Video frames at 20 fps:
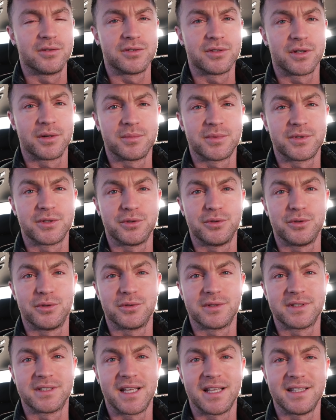so I'm
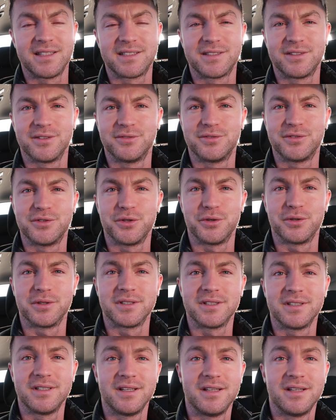so sensitive to it.